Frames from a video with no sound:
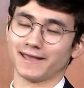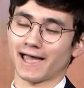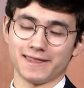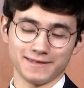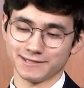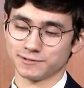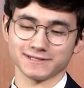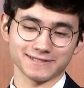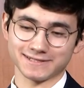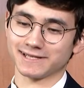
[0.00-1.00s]
This was
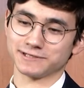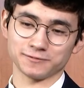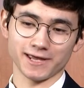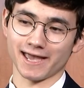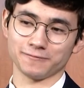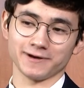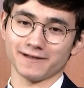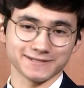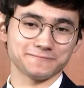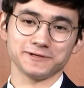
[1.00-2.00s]
a discussion we had when
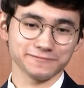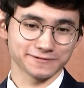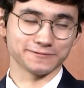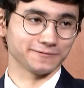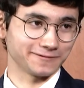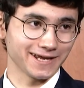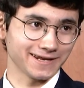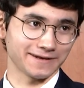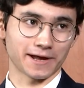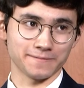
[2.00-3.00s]
I was in middle school, right?
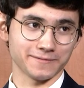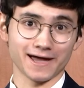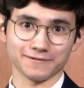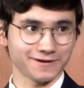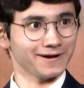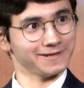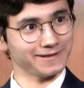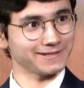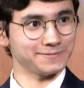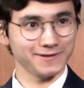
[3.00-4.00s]
And I'm now
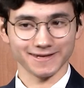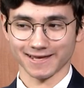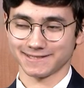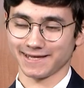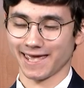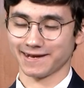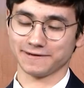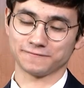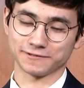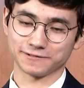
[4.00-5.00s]
speaking as a
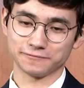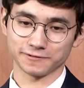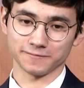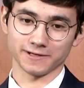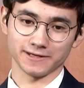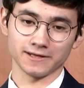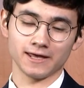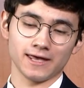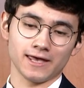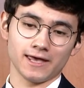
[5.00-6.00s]
candidate for the school committee.
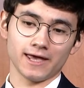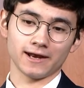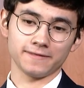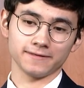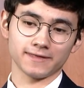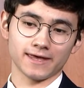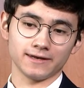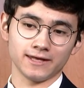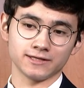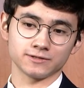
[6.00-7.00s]
And I think
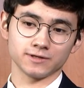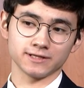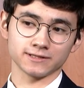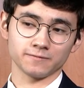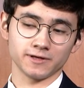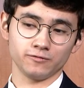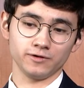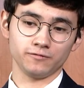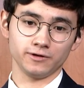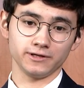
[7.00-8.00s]
that it's something
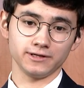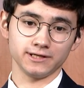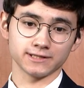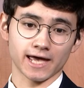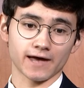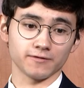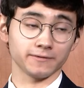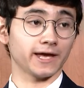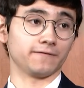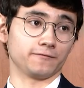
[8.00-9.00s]
we really need to have a
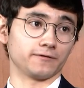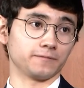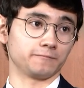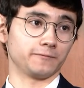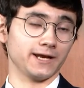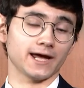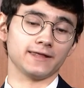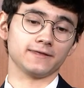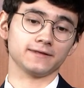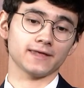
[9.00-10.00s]
plan for, right? I
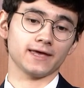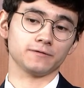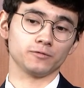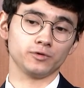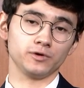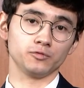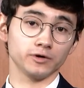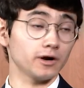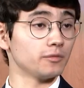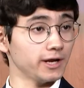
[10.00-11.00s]
think that we
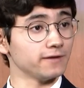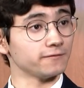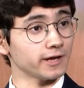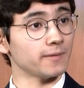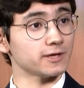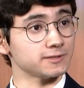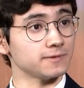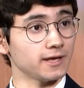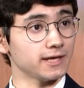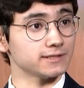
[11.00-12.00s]
are waiting for the
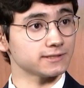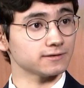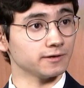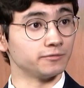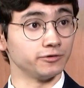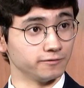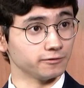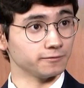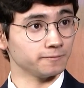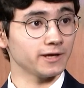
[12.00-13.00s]
MSBA's
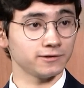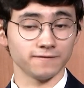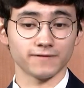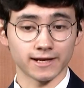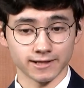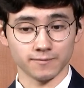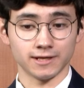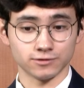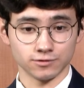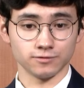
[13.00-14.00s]
approval to invite them
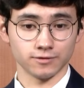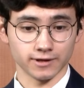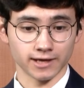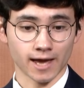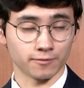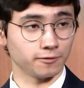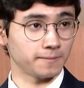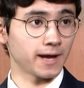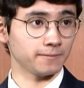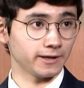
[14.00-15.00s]
into the capital
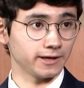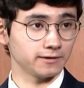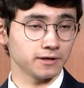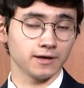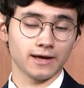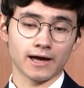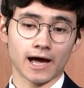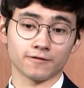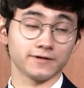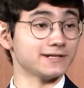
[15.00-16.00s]
pipeline.
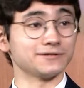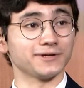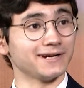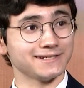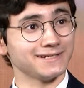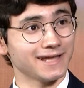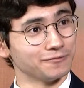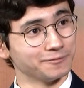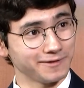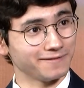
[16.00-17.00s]
However, there's no guarantee that
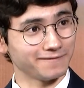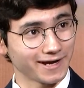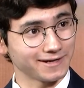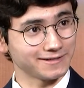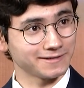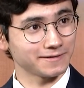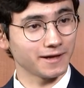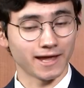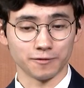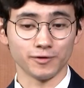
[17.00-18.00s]
we'll be invited.
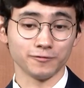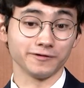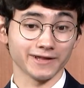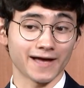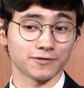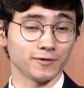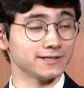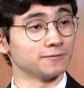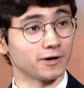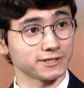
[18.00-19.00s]
And we really have to wait
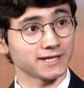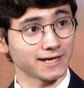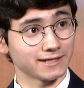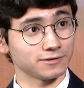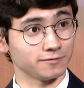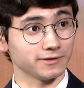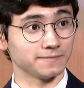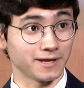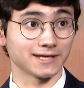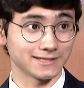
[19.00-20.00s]
till March 2nd to really
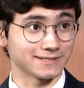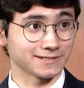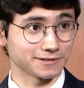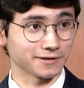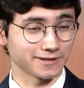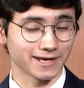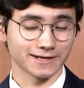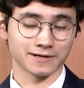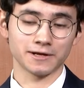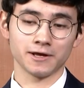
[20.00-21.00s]
make a decision on that.
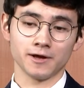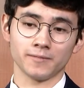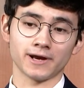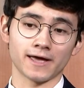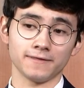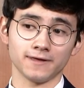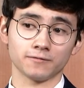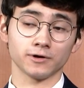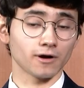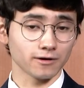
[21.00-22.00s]
But I
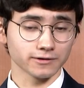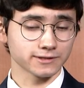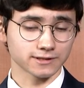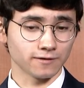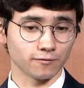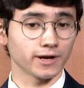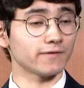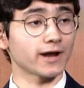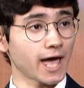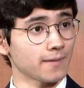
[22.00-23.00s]
think regardless of
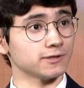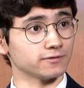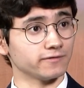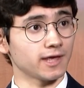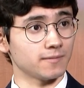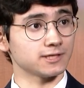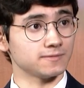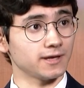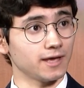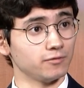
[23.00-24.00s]
whatever happens with the
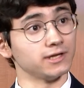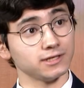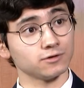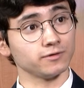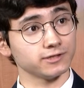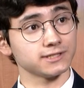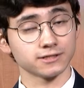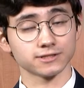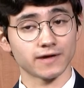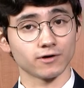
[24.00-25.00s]
MSBA, we need to really
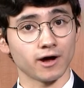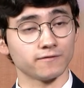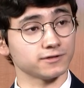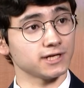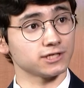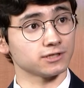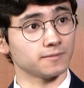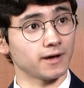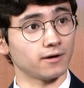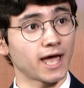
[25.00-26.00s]
seriously have a conversation
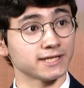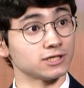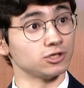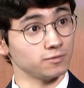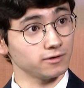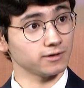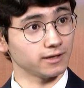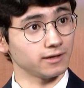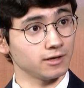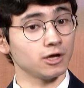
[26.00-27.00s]
about, as a
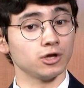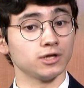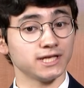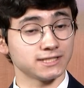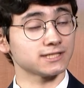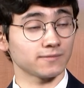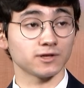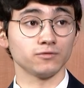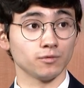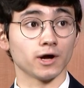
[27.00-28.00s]
community, is this
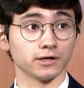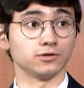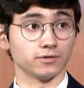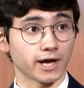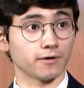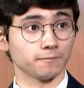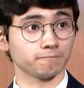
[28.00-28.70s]
something we want to do now?